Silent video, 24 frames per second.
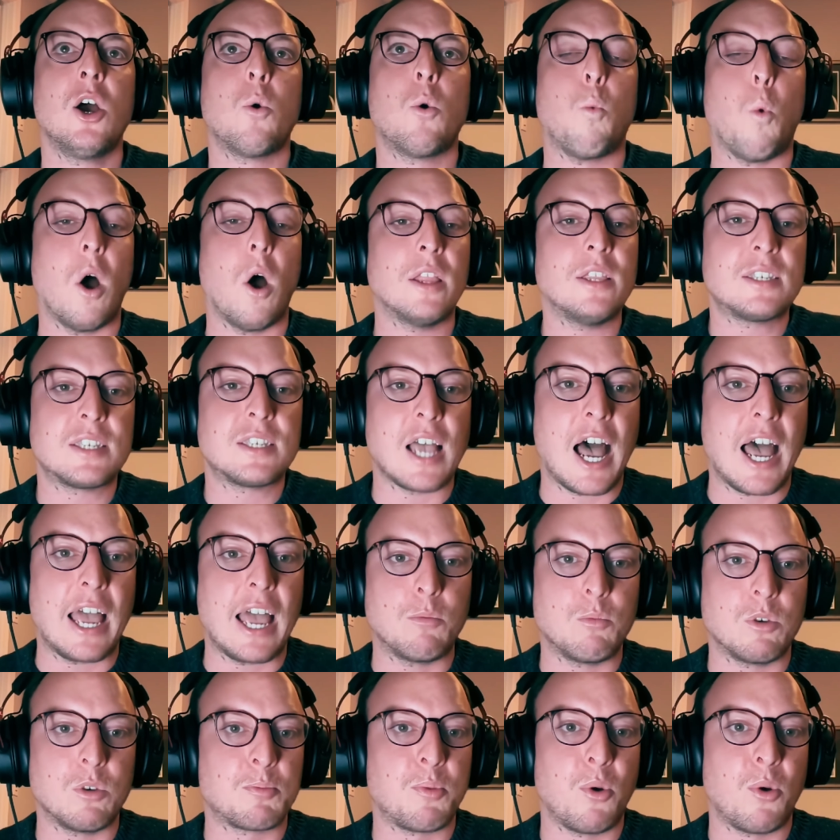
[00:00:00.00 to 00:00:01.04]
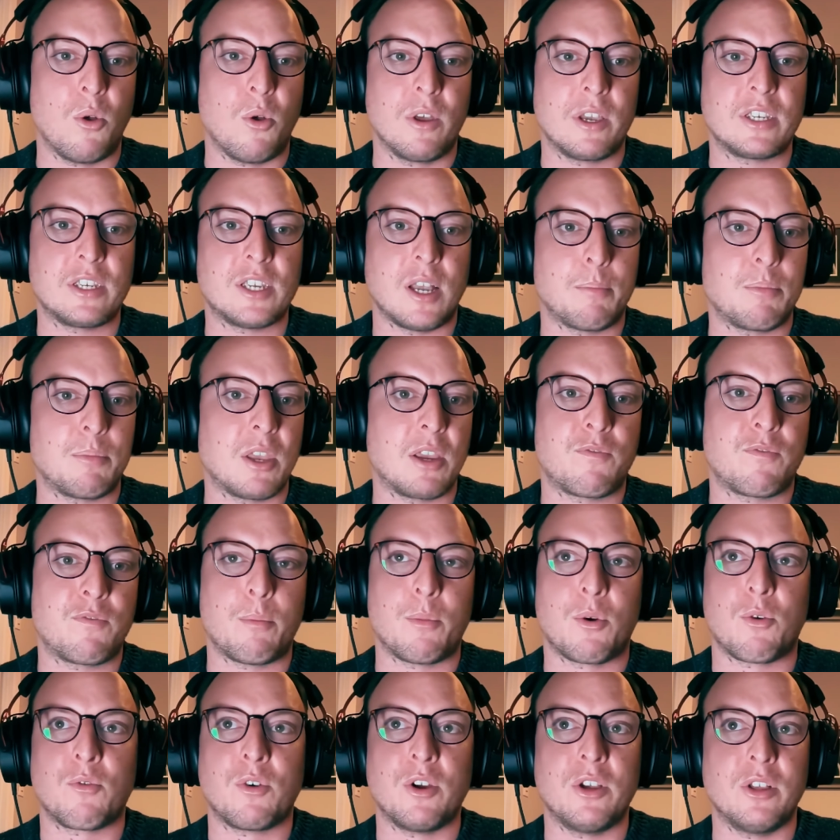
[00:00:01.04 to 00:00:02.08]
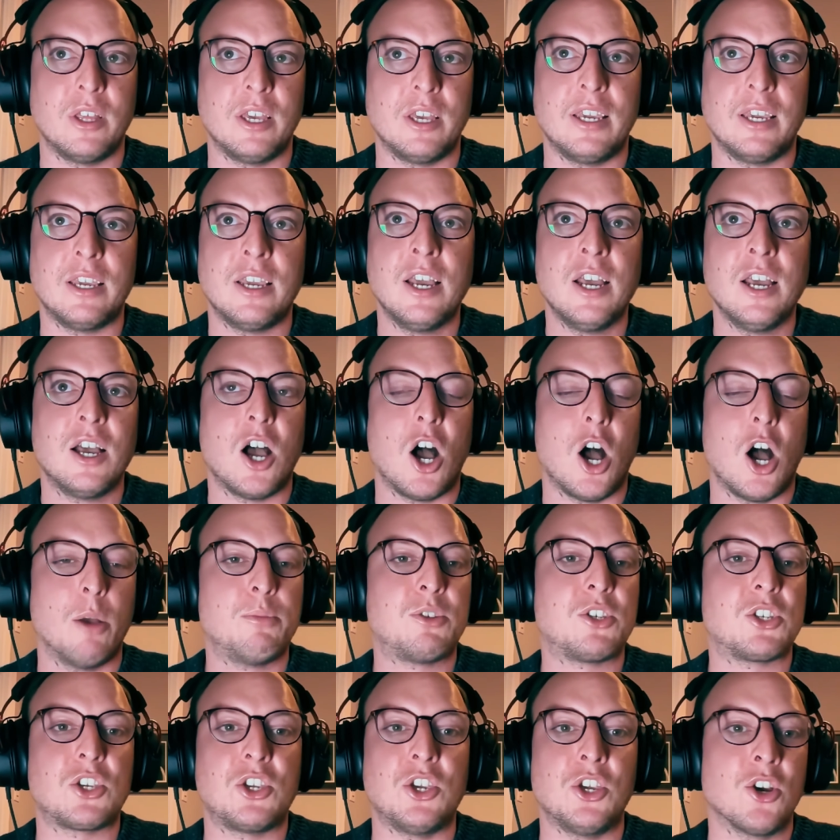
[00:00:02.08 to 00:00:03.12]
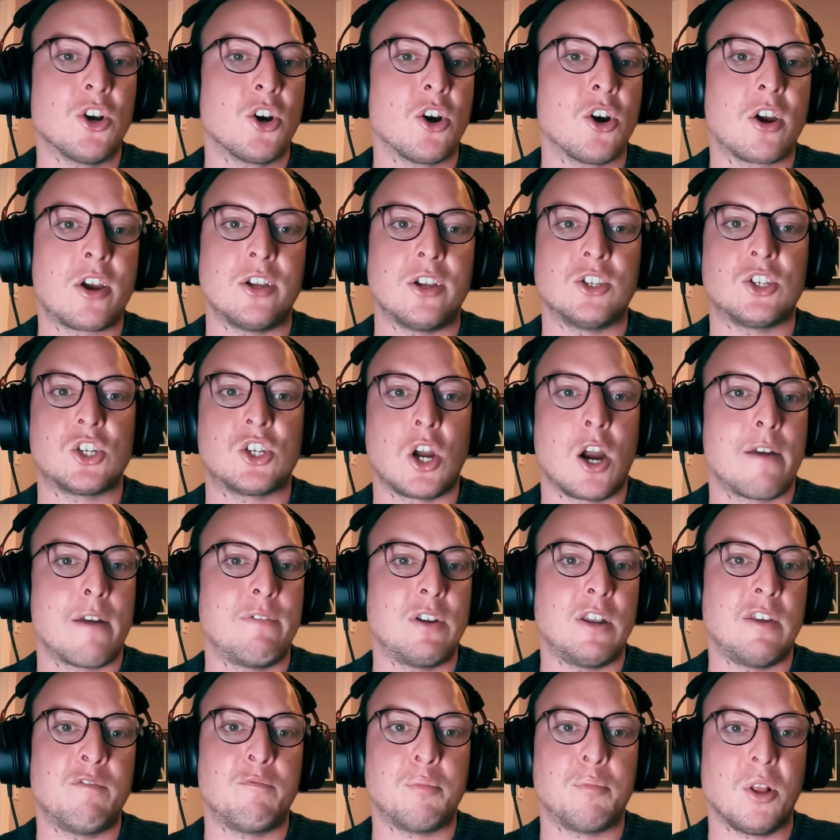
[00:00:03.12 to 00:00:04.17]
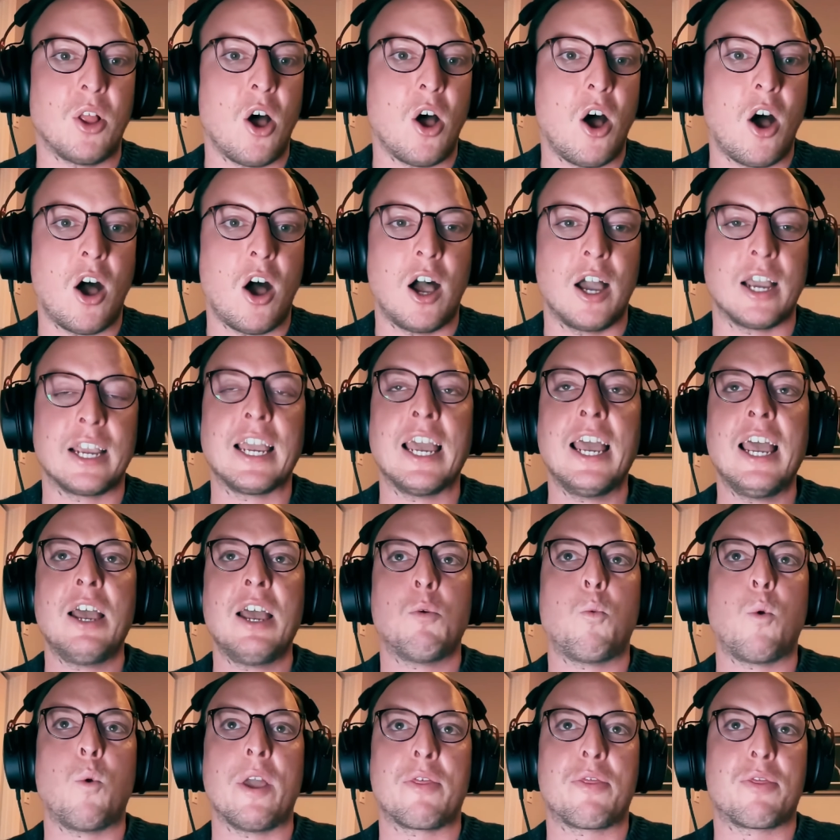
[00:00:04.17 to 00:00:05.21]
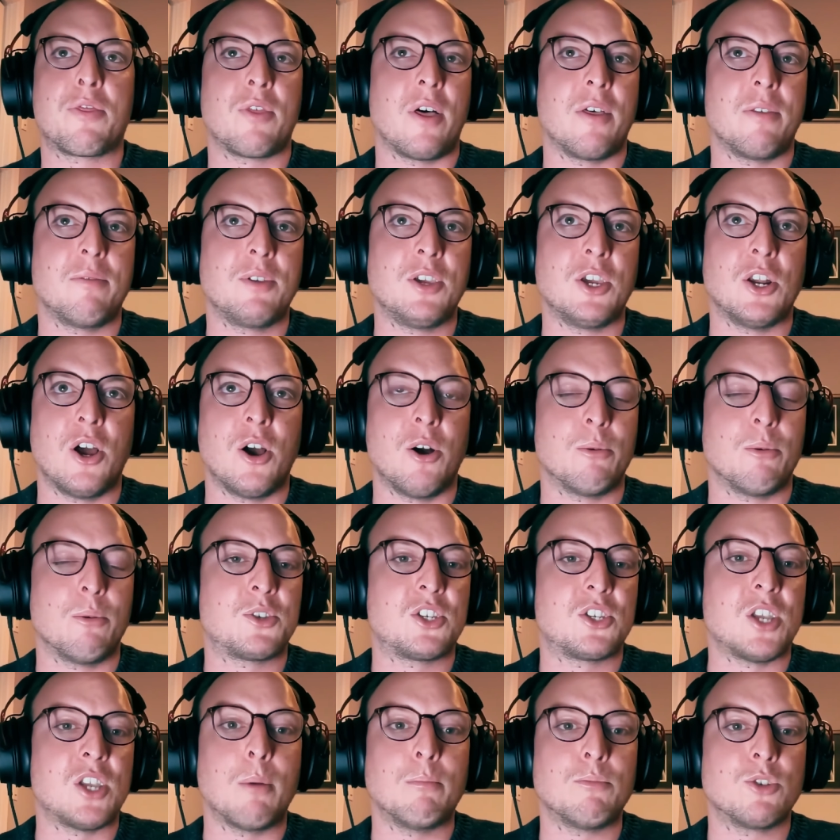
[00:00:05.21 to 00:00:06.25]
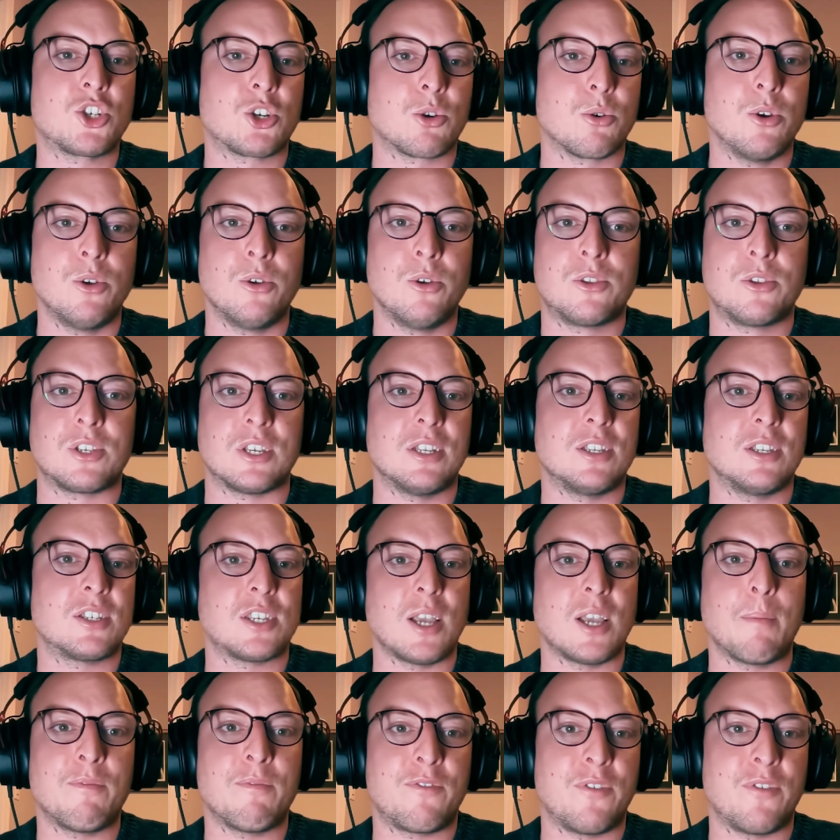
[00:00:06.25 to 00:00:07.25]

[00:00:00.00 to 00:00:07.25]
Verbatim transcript: one side was pulling something from a really obscure conservative blog with, you know, some truths and some